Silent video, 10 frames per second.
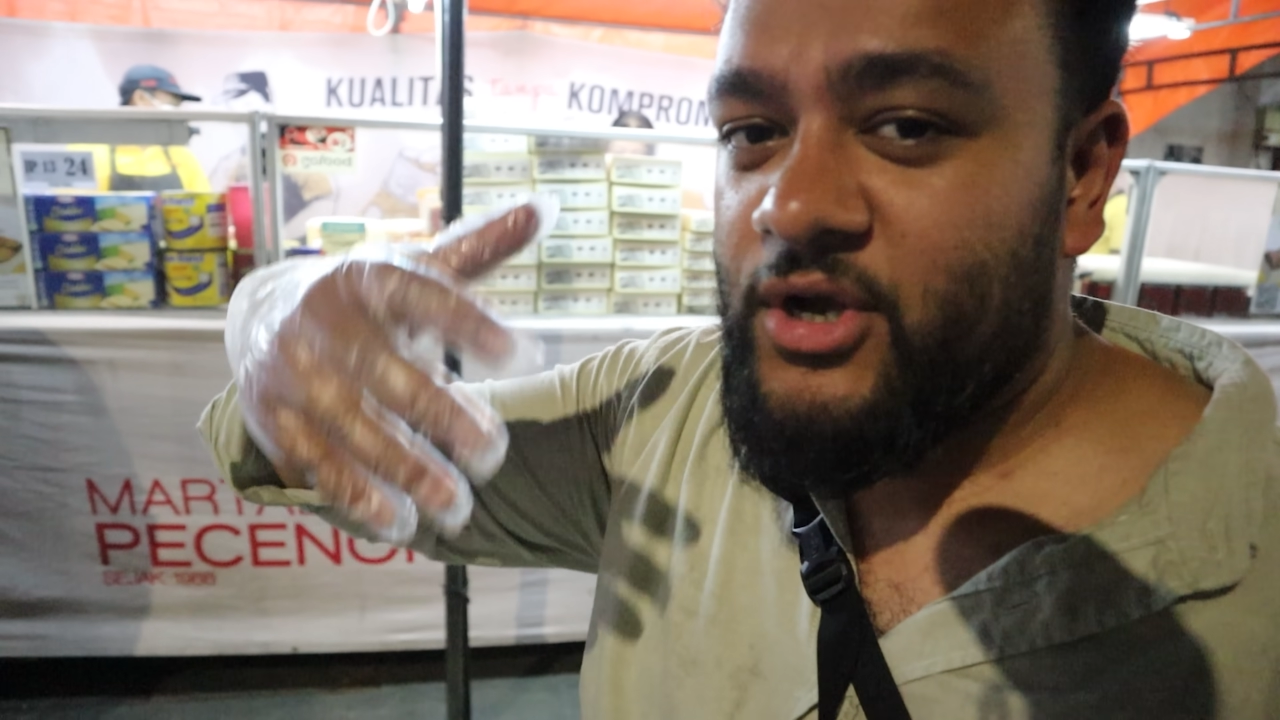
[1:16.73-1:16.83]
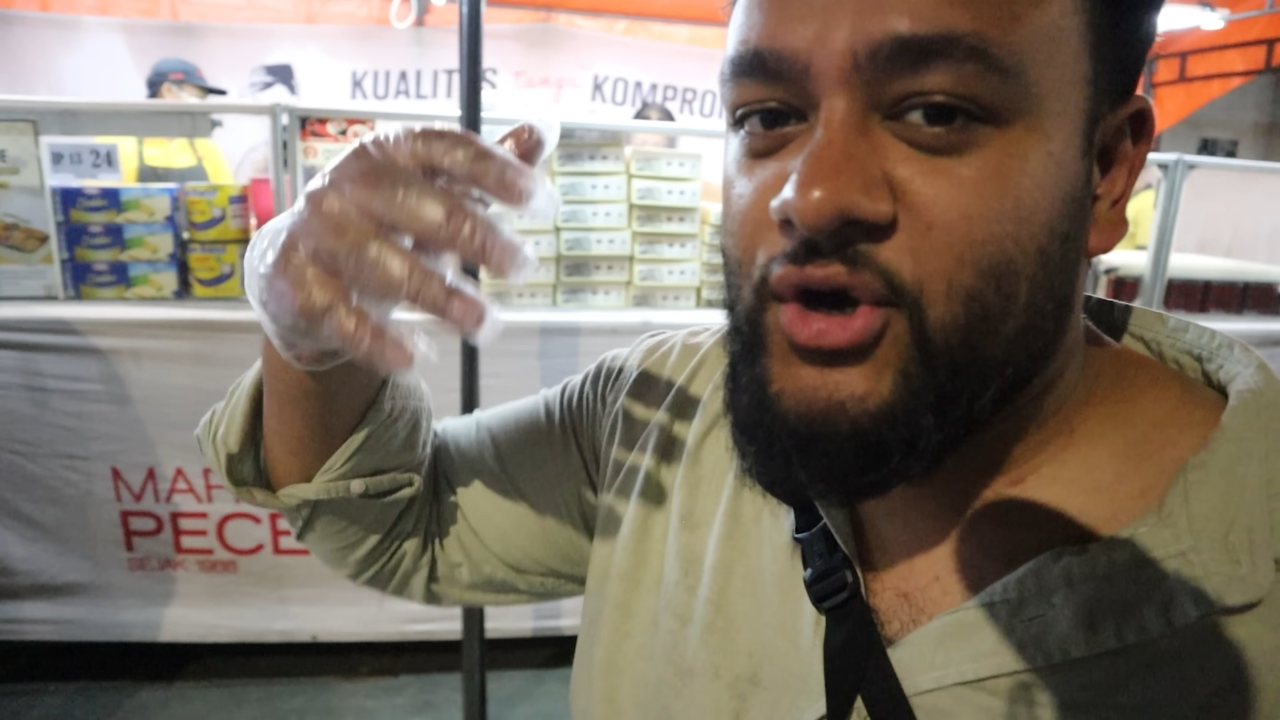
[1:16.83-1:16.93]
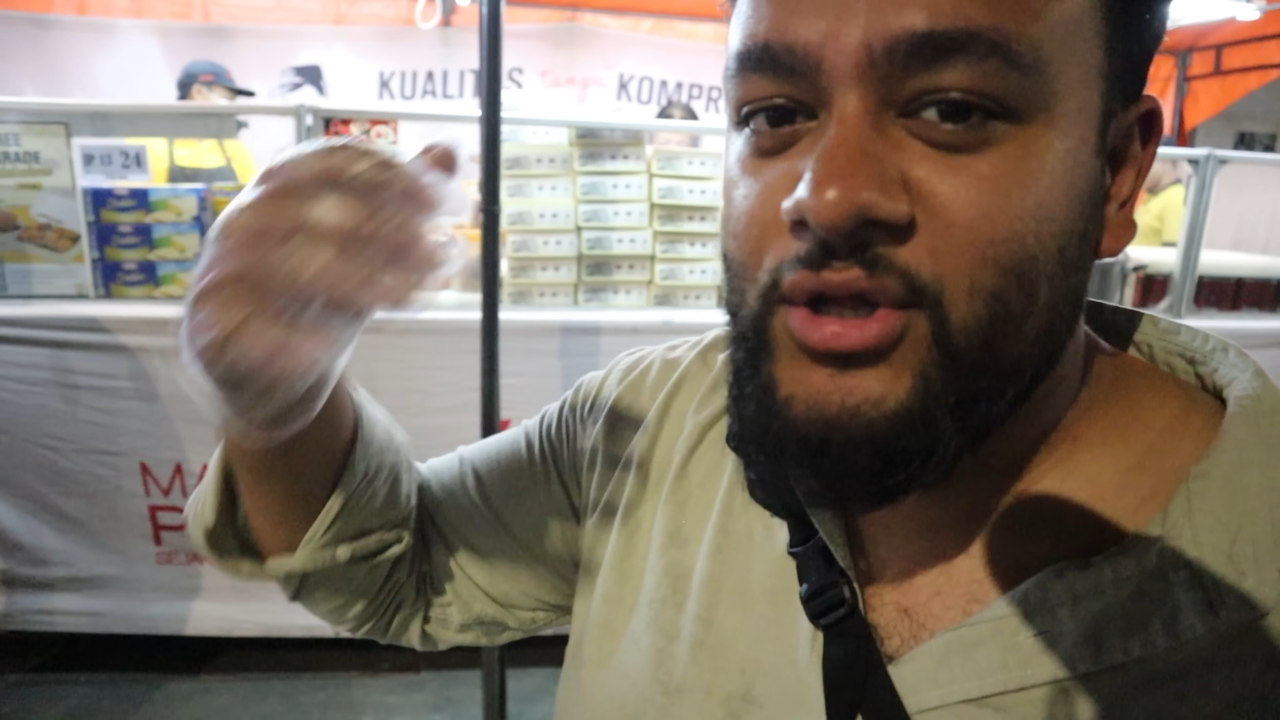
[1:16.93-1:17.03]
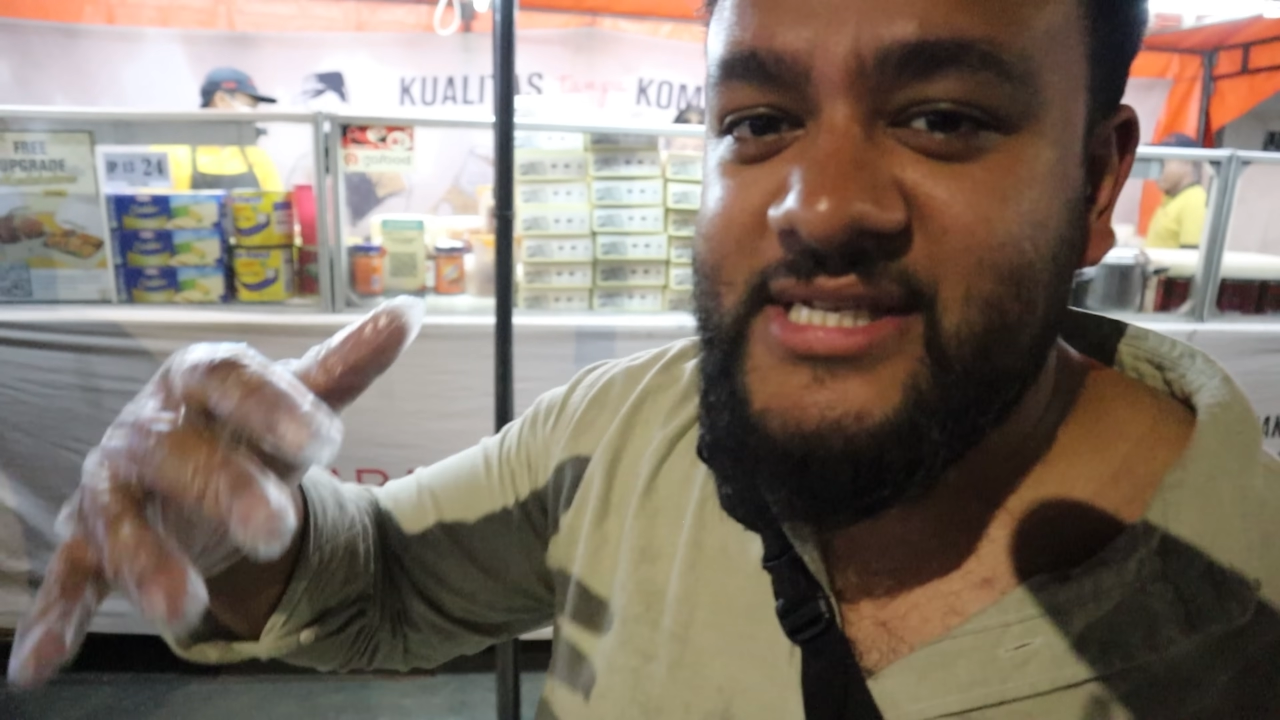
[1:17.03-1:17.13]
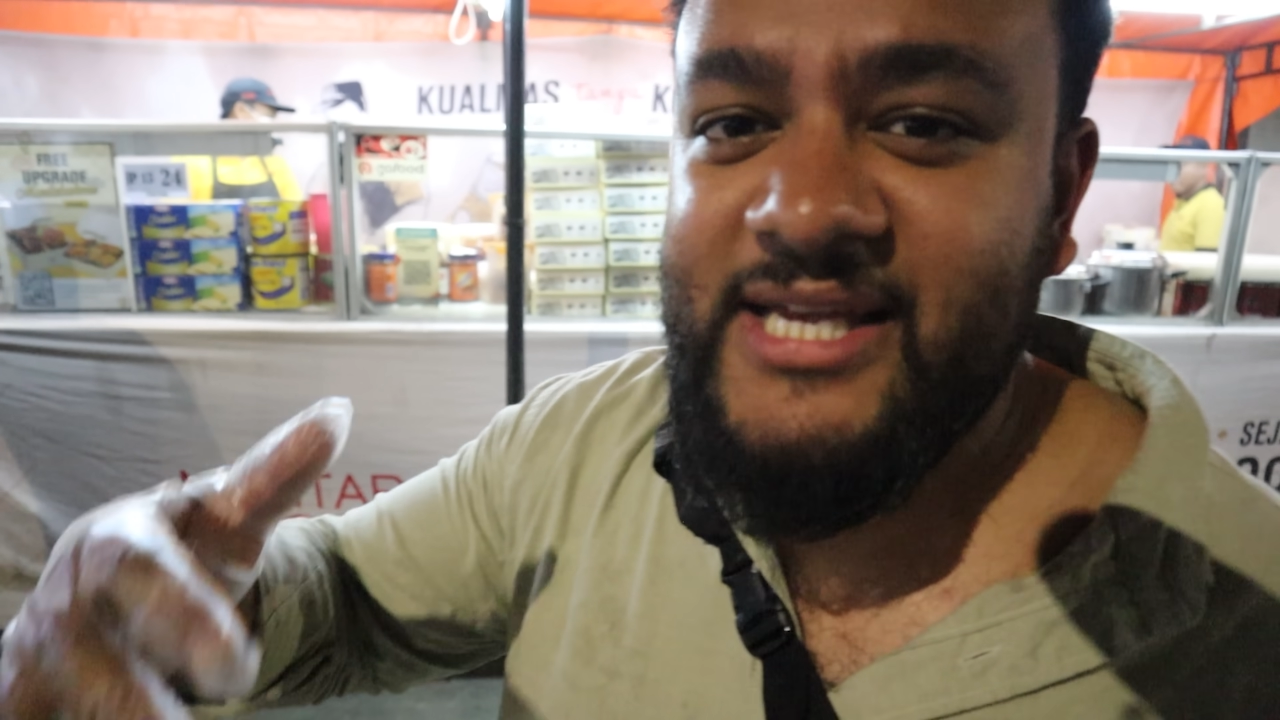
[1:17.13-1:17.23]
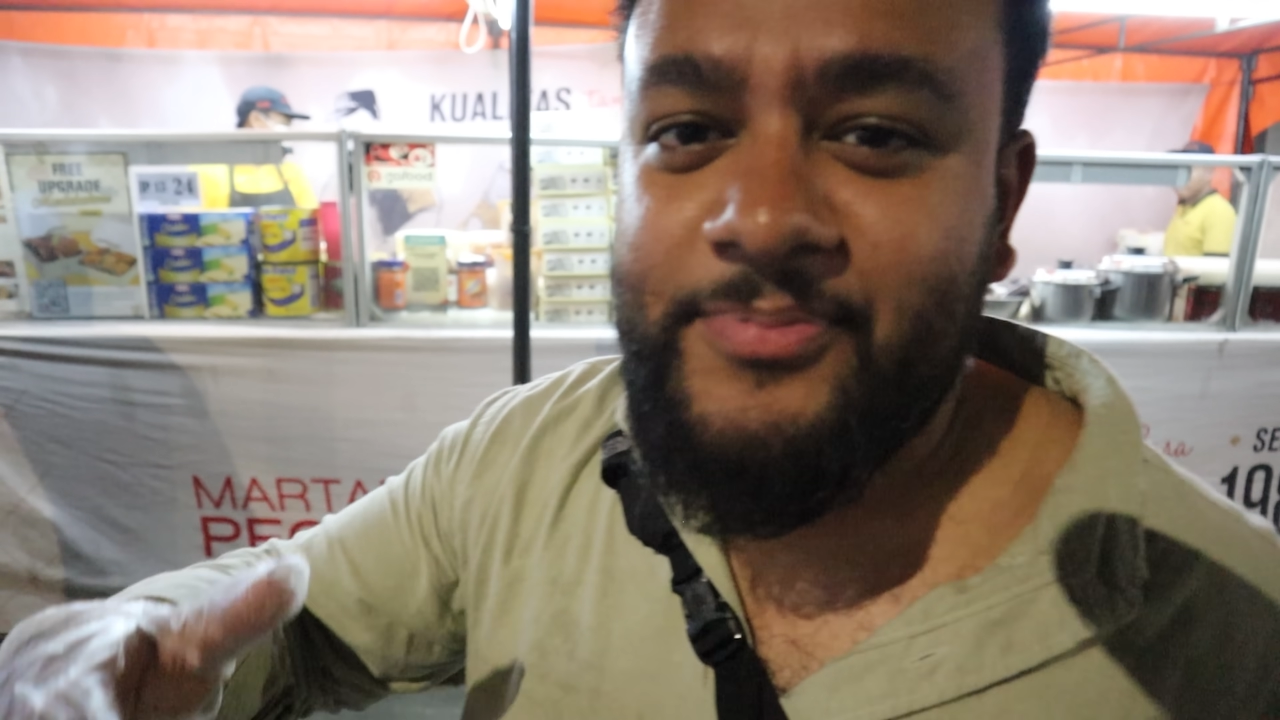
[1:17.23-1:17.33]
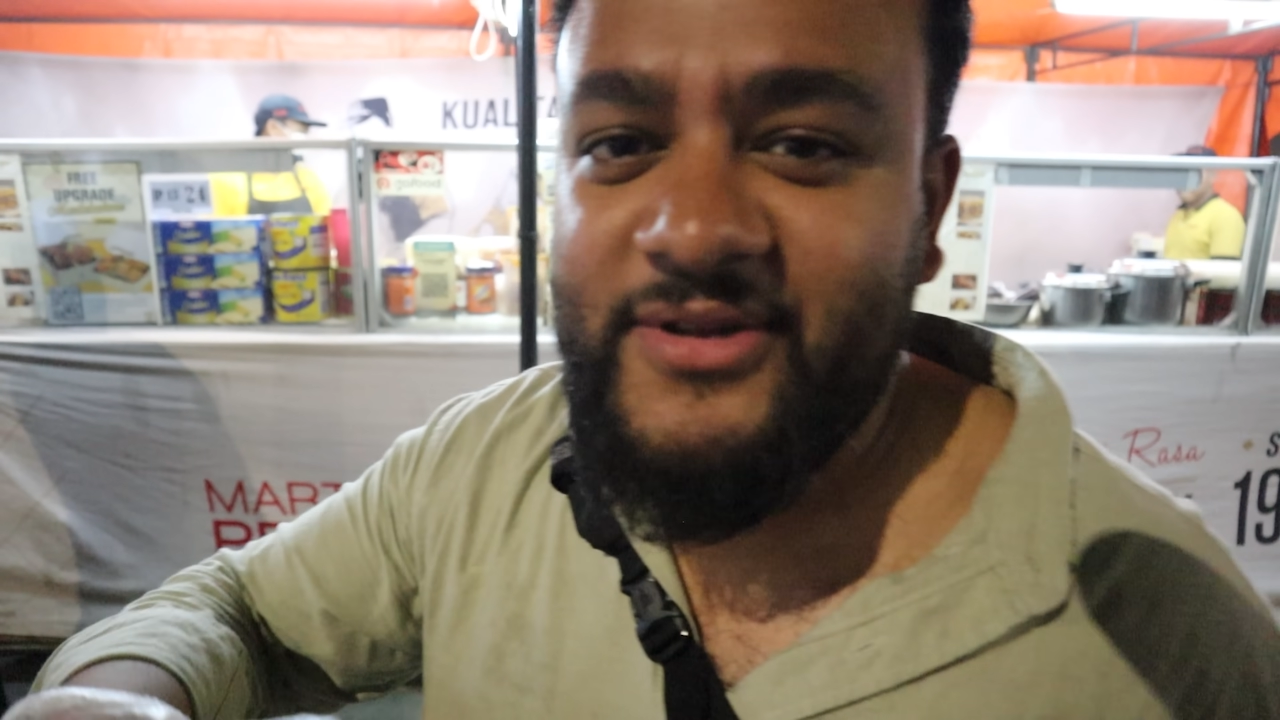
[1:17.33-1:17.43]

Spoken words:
concept